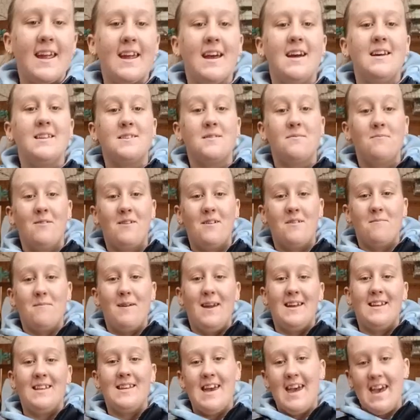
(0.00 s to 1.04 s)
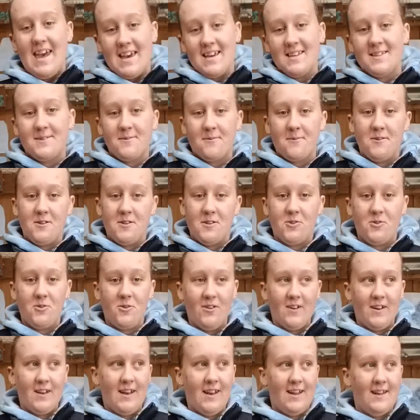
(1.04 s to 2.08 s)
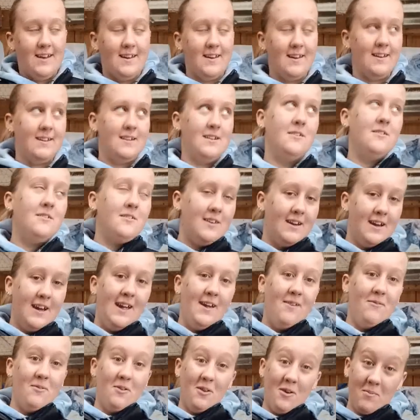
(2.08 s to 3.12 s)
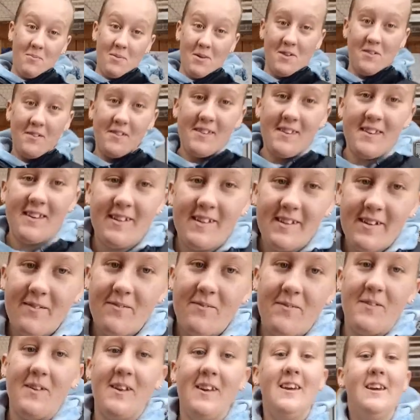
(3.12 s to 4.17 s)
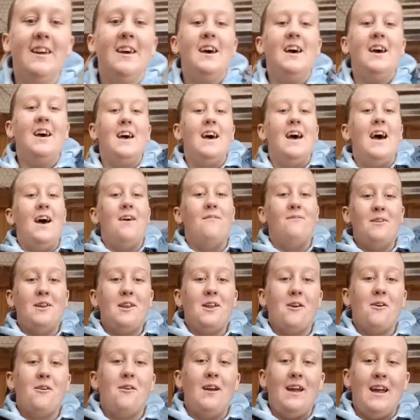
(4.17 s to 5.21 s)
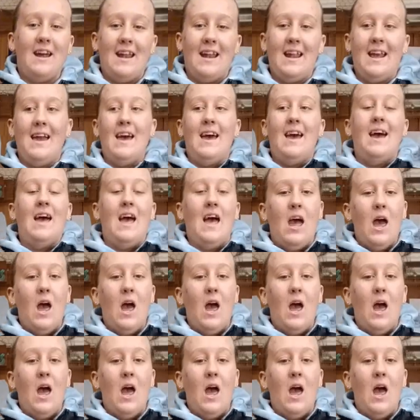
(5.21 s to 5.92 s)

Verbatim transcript: guys and welcome back to AS Equestrian. I know I have not posted a, a, video in a